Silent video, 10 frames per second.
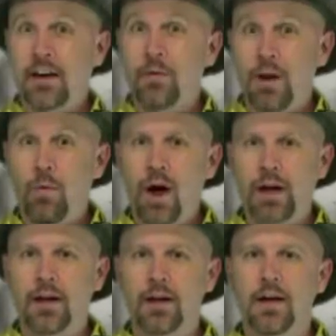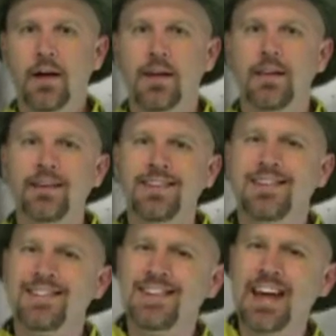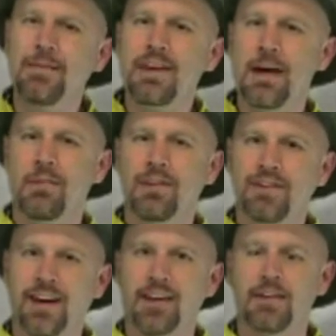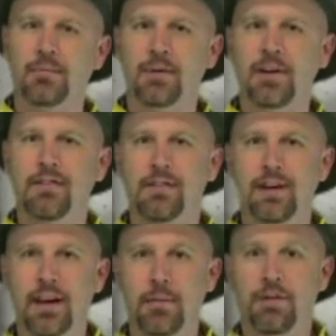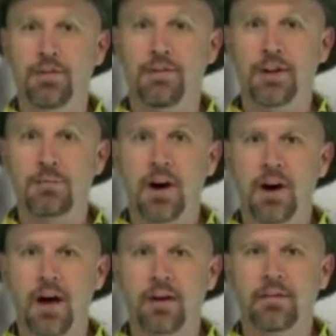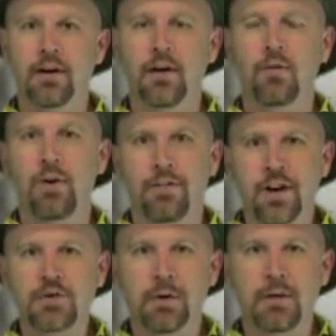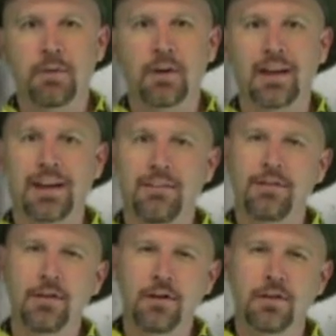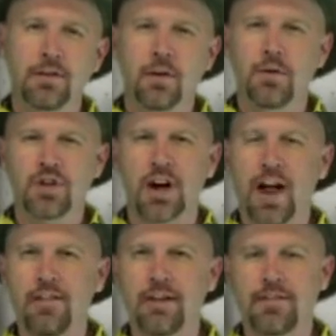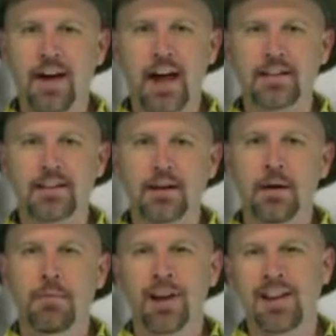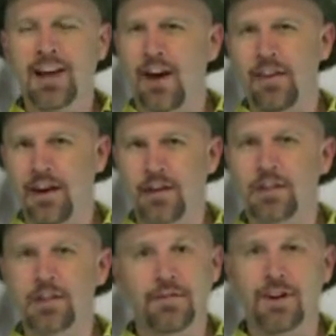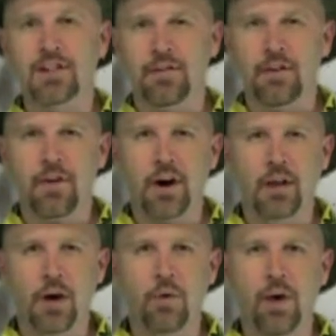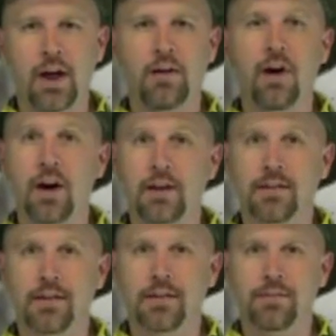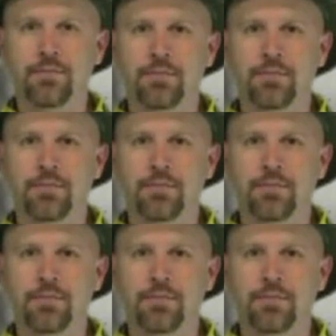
in red wine. This is the same chemical scientists believe enables the French paradox, where French people can eat foods which are heavy in fats, but unlike other nations, the French have a very low rate of heart disease.